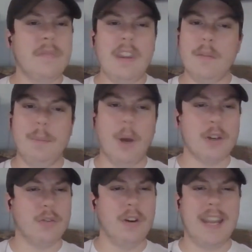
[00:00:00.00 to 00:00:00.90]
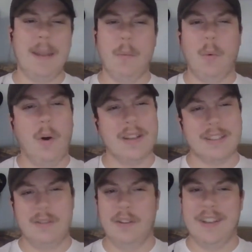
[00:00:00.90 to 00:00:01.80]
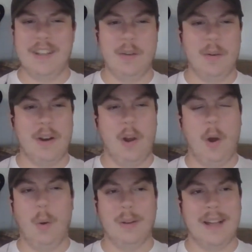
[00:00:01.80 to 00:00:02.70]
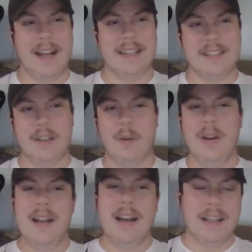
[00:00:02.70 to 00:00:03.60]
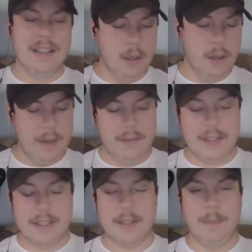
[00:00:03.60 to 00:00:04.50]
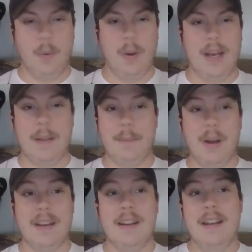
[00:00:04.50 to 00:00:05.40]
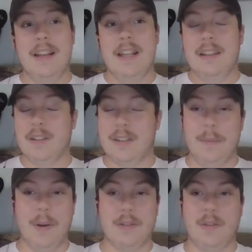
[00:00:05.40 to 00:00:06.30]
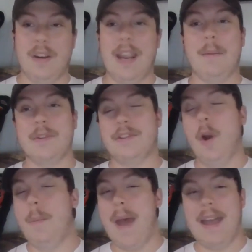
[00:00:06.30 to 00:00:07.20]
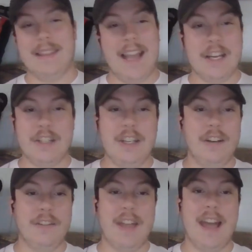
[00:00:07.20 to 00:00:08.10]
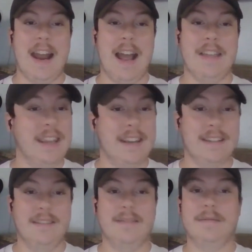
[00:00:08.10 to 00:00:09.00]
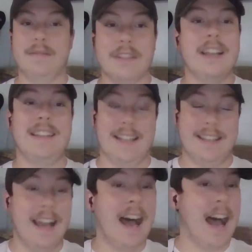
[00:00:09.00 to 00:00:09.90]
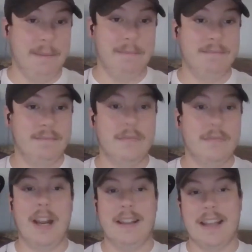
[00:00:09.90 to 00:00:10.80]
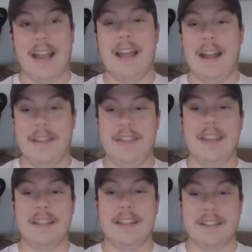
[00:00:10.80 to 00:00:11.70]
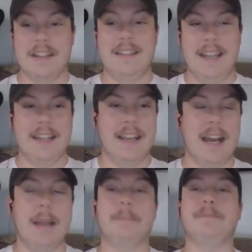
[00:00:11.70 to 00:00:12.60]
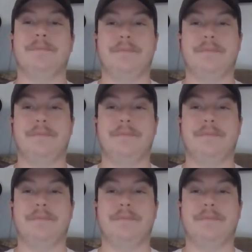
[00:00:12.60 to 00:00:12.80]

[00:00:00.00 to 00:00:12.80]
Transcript: Bucs run game wasn't really doing a whole lot, so a little bit of disappointing. But look, the Bucs run game was so bad last year that I think it's going to take time. Right. Like I think it's going to take time